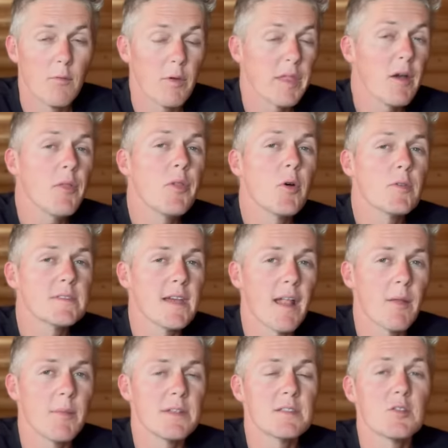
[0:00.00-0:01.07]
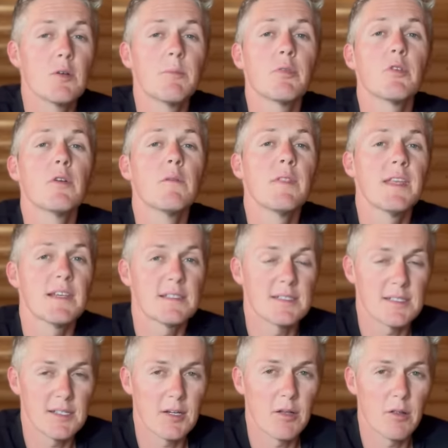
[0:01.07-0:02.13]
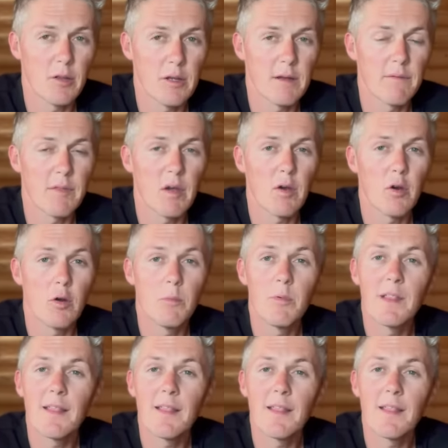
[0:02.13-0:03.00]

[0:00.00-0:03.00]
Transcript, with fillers: Without those elements to improve the exterior look of the home,